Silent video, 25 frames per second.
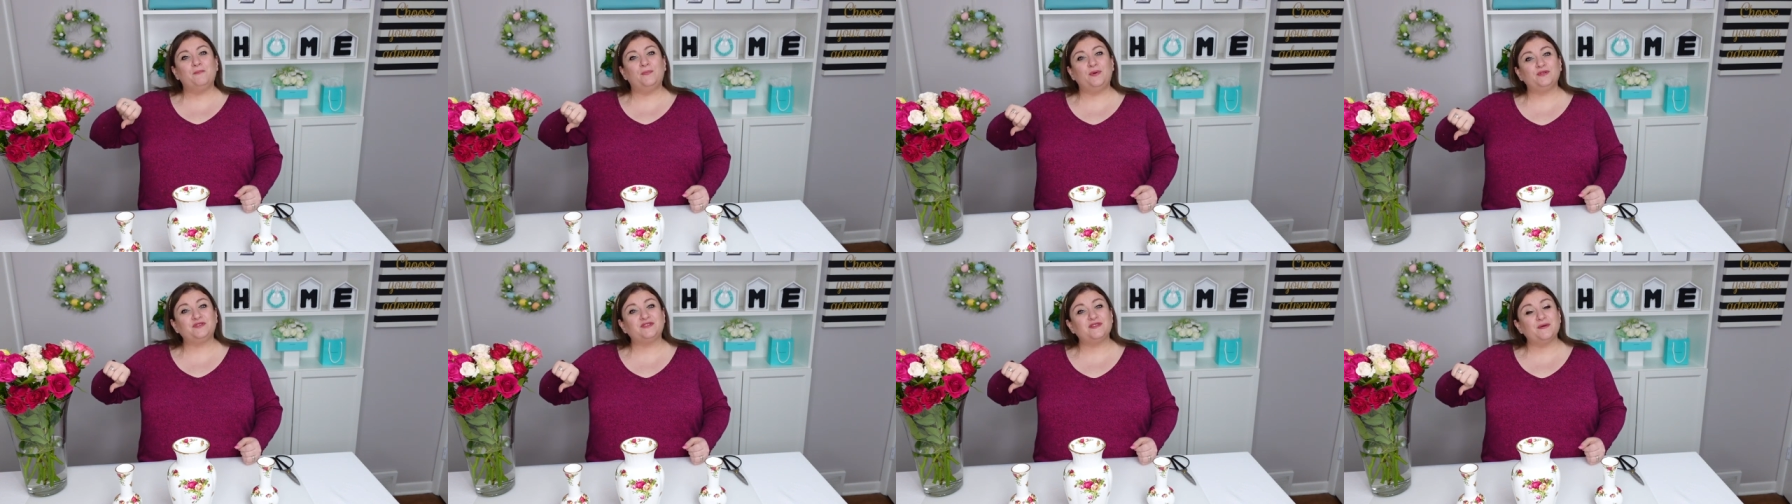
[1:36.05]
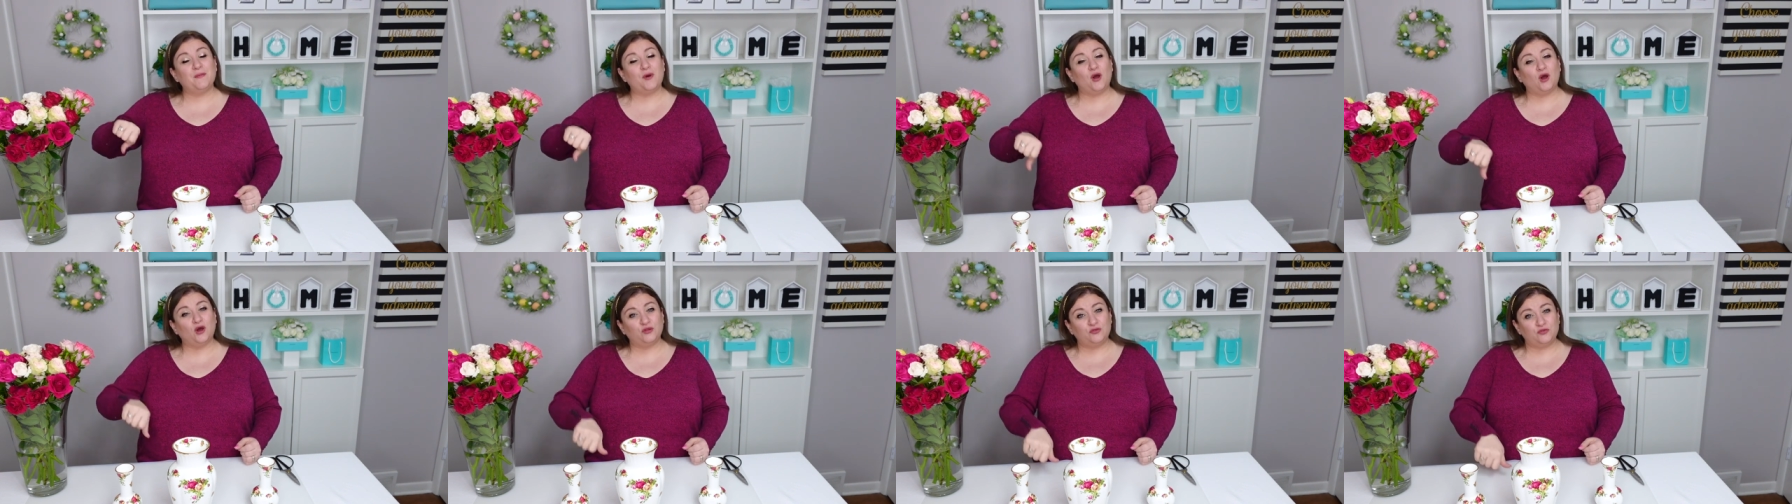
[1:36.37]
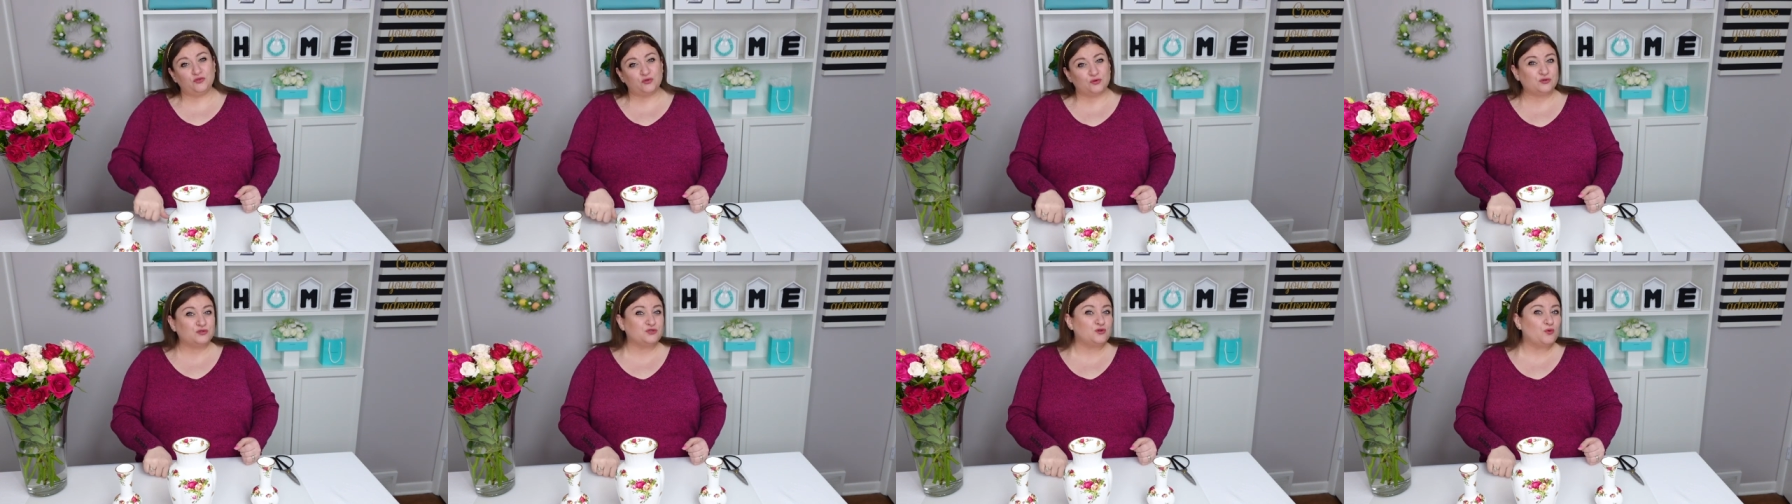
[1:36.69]
put them
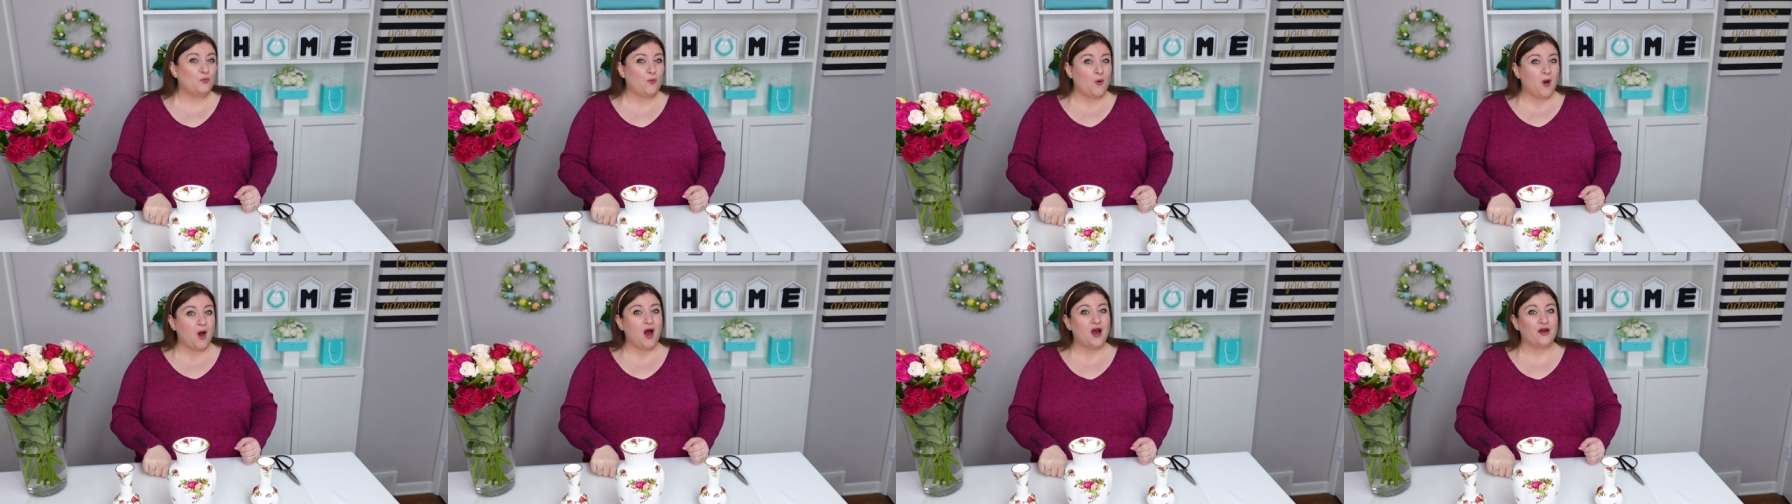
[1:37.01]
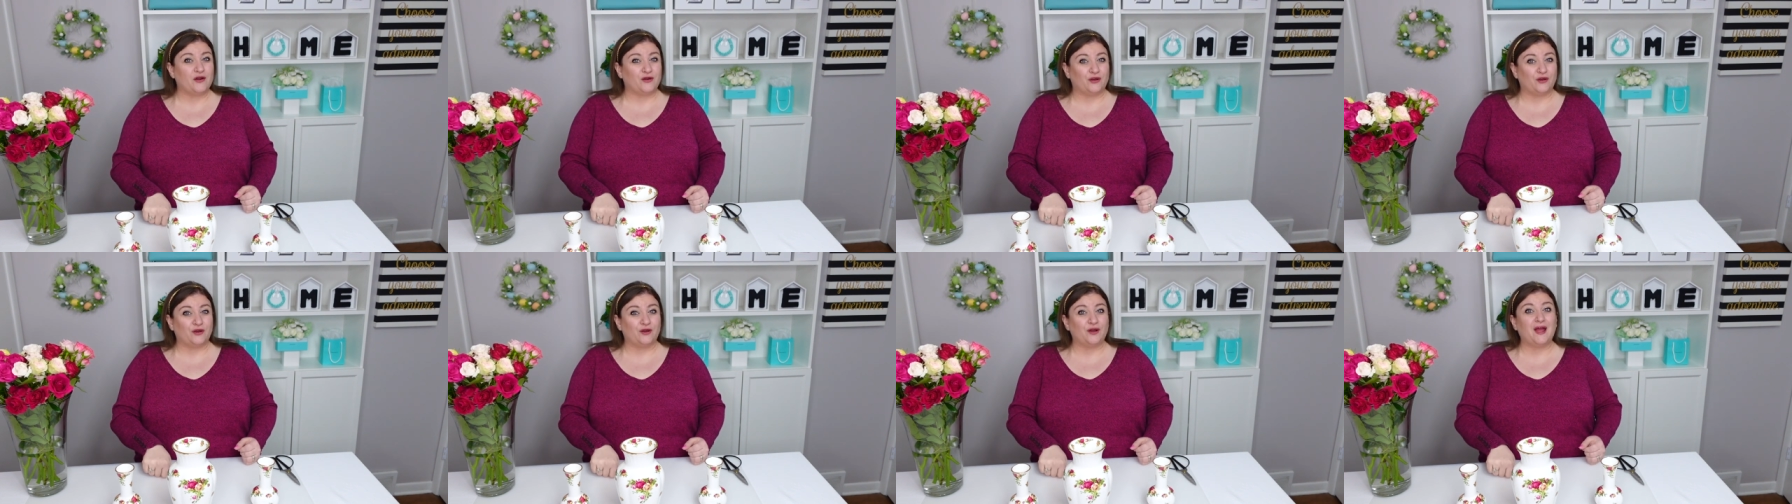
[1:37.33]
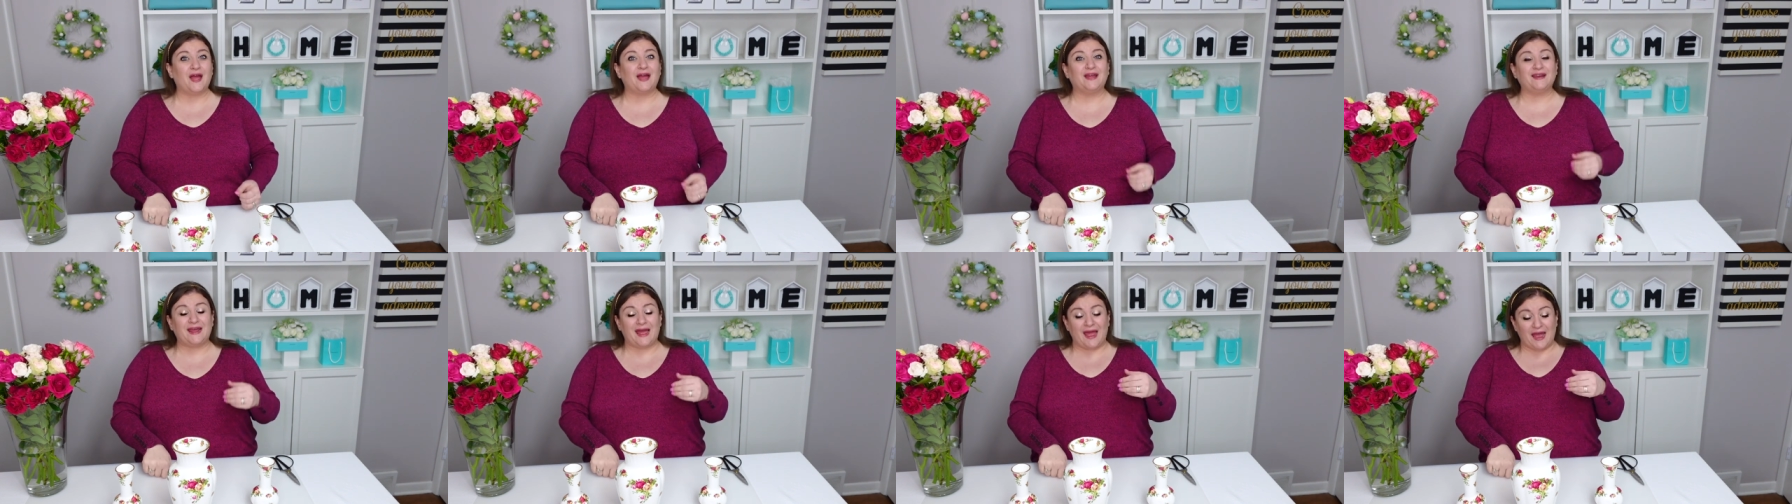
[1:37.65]
under the water
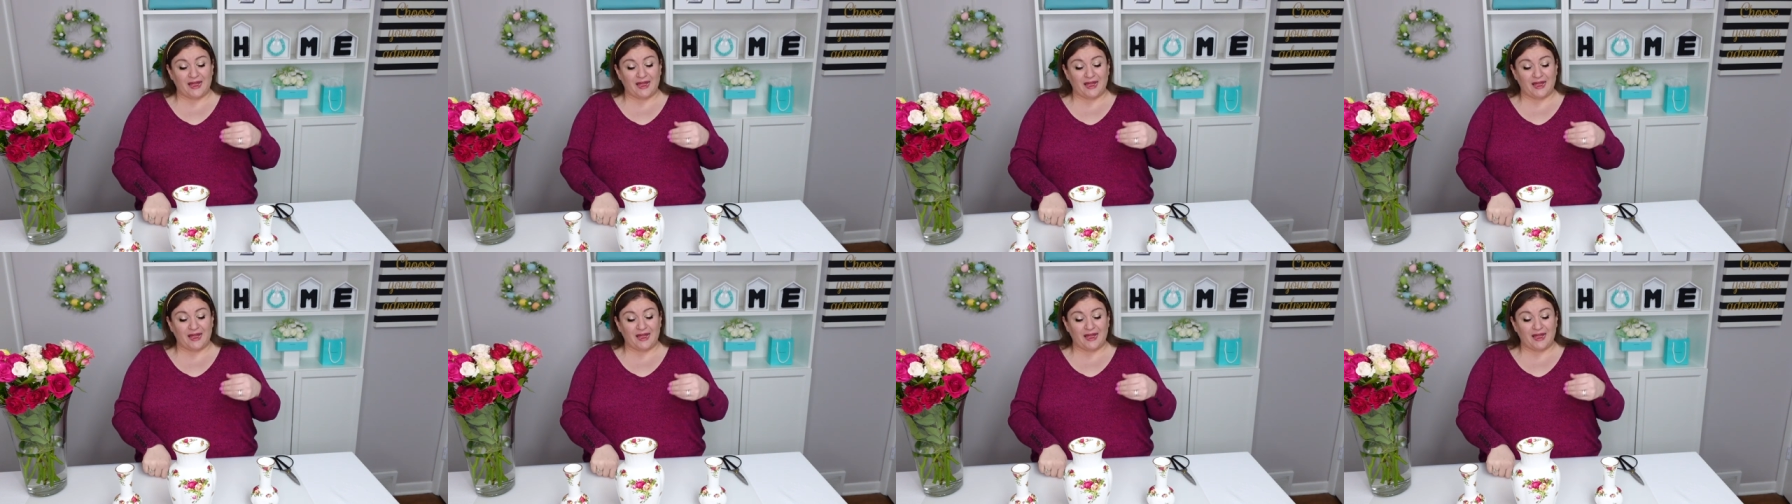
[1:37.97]
and